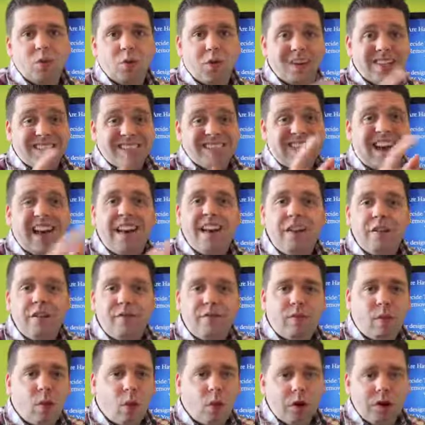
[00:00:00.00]
We're excited
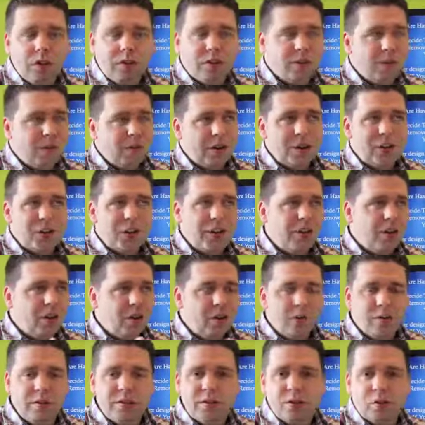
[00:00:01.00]
for you, especially
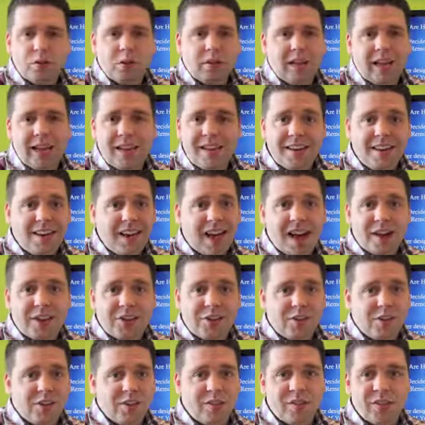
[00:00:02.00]
those who are taking
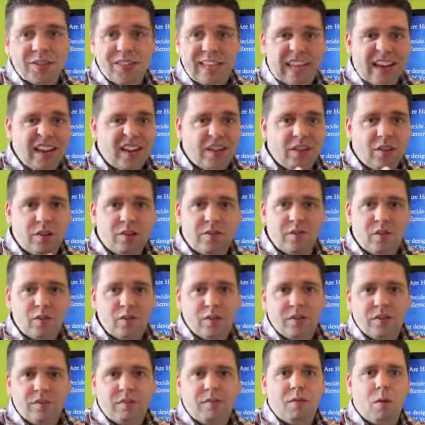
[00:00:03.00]
action. They're getting their
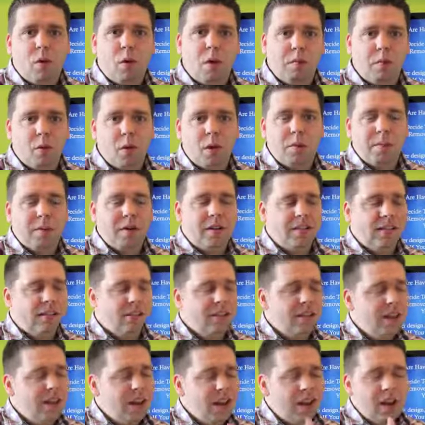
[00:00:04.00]
first
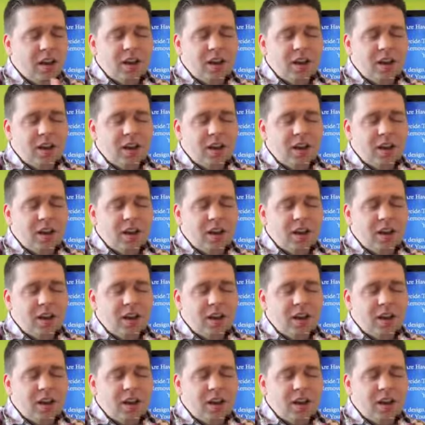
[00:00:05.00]
appointments.